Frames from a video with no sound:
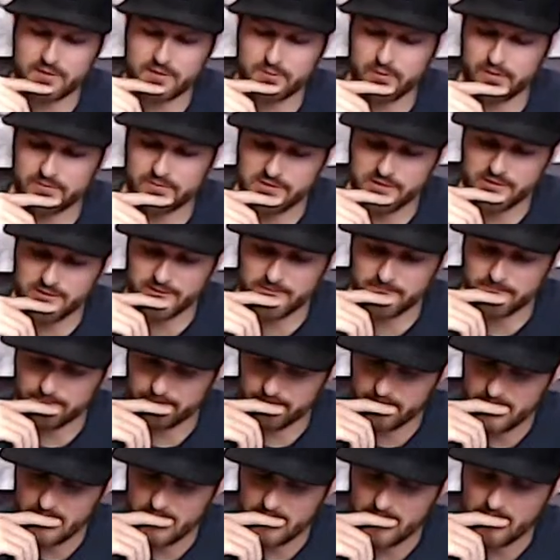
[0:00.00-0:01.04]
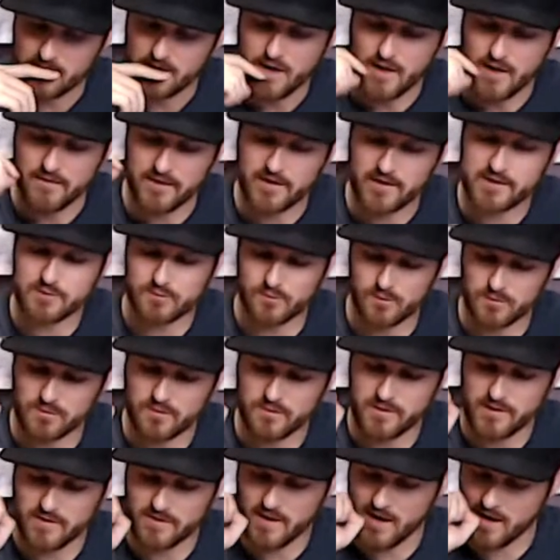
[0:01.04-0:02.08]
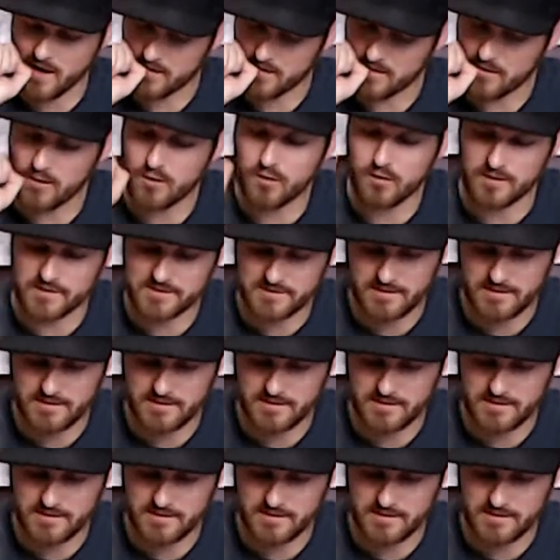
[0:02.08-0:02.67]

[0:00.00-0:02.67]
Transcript: 12 sherry. I think it's older than that. Oh, it's